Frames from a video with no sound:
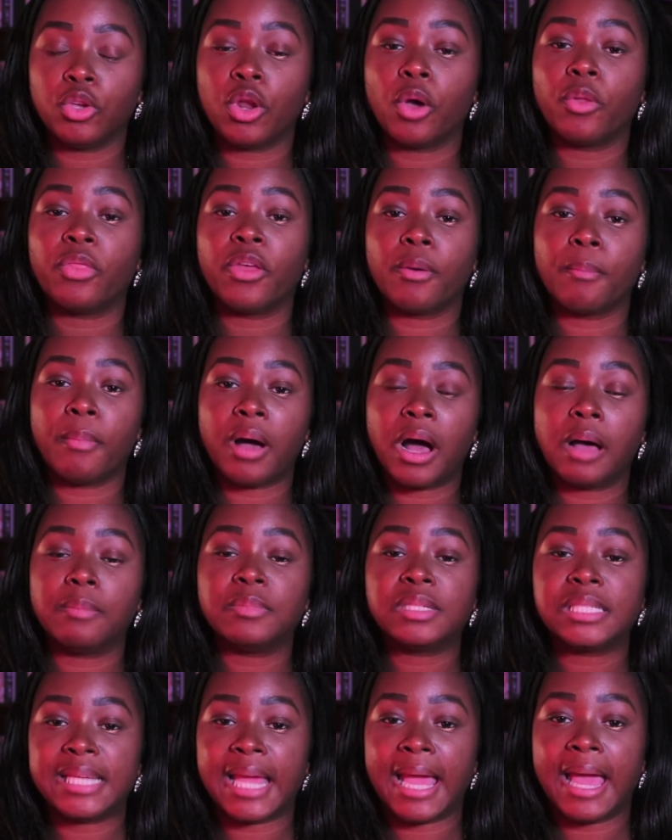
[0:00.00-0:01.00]
their
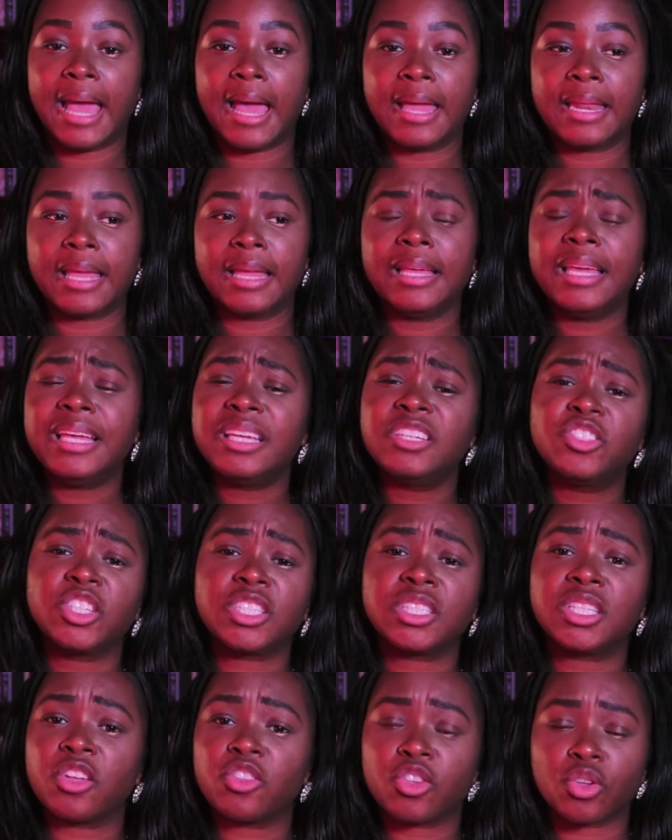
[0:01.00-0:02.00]
mom's dad, and he's
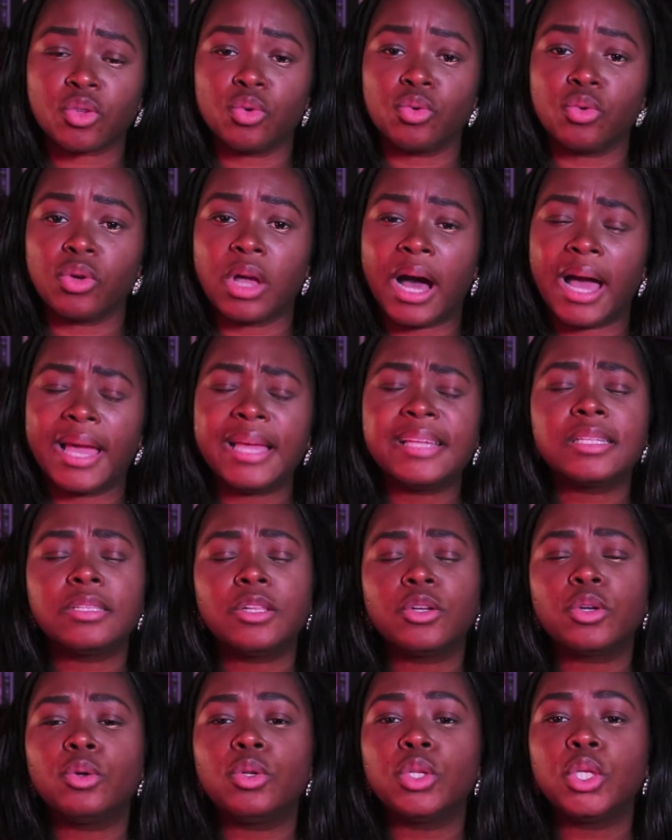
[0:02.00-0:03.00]
just such a cool guy. He's a
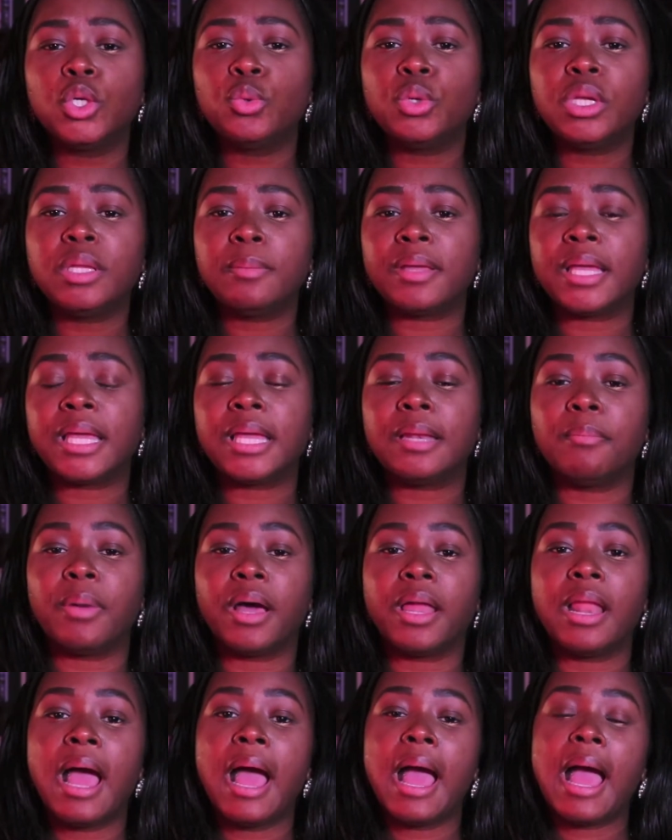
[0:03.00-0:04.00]
little loony bin,
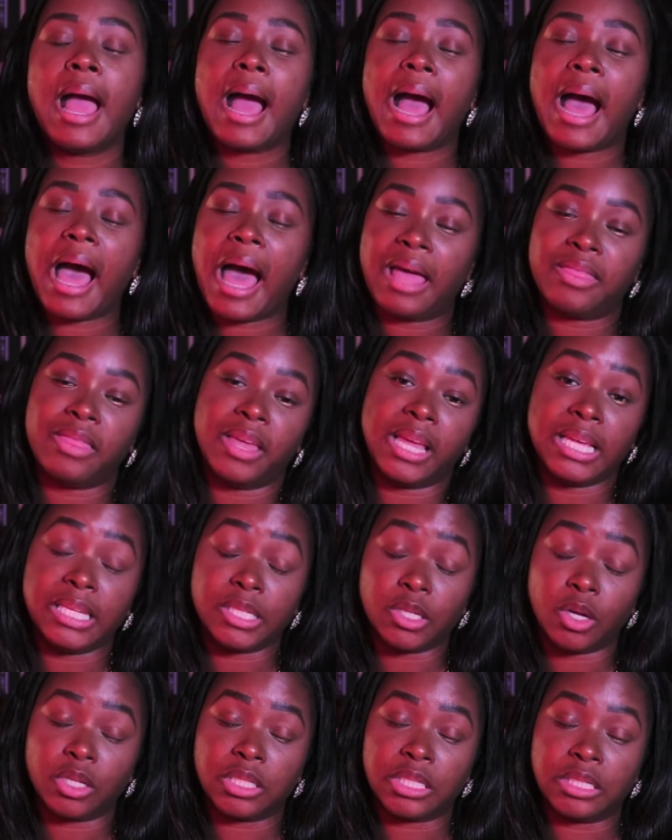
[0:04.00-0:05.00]
but I think
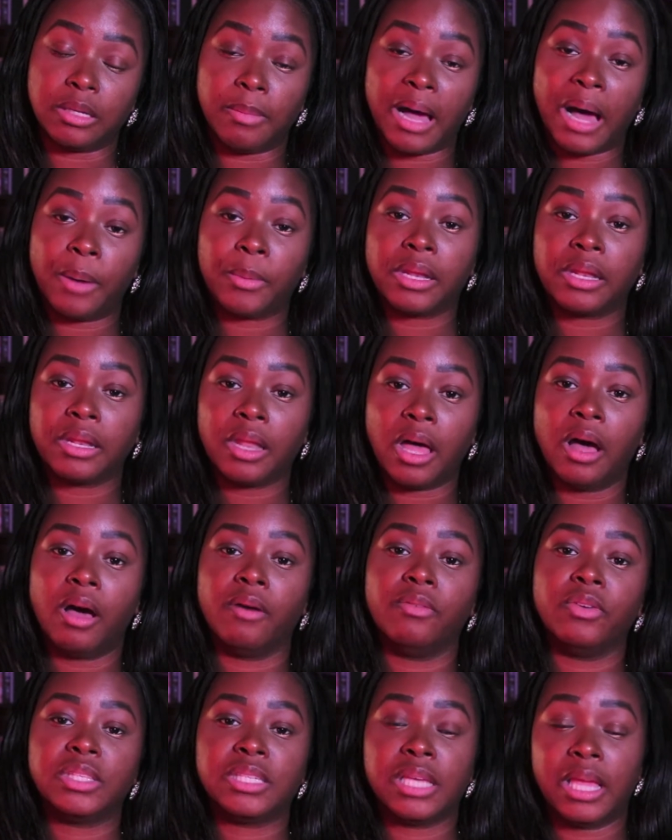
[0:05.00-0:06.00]
he's awesome. I would
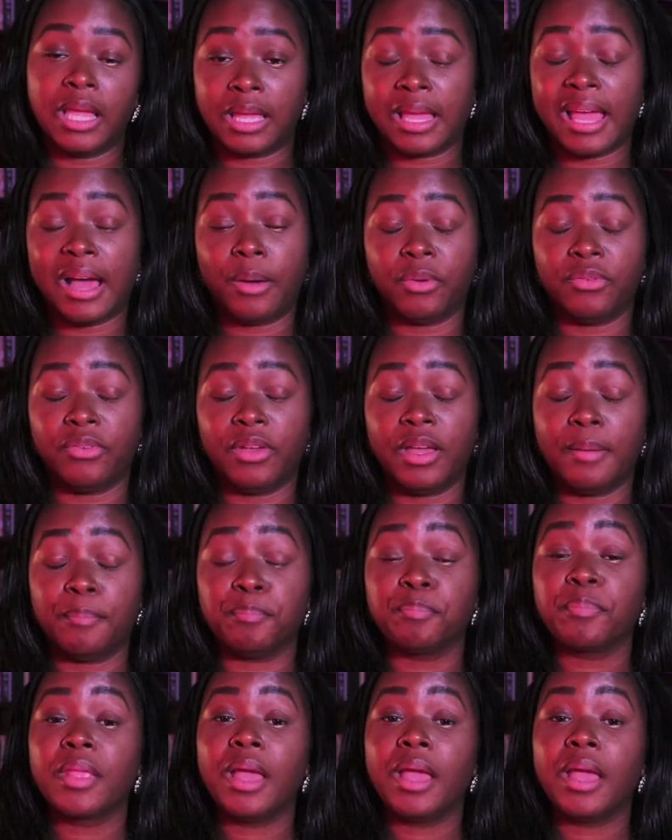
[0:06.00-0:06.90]
love to hang out with him.